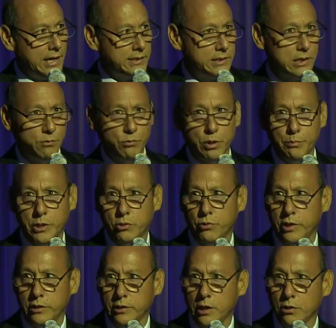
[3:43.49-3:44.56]
lies somewhere
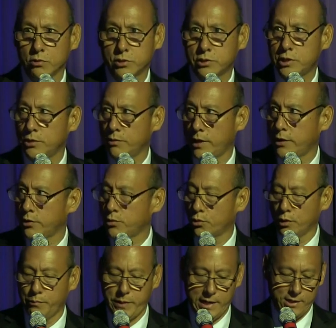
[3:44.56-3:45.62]
between those two
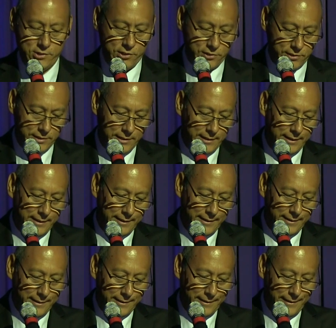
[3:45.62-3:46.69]
editorial pages.
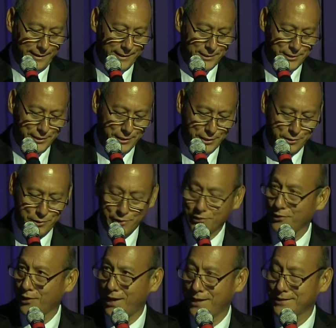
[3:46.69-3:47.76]
Actually, the
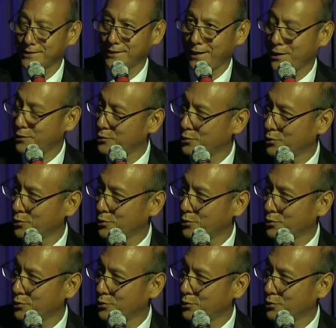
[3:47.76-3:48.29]
truth lies in the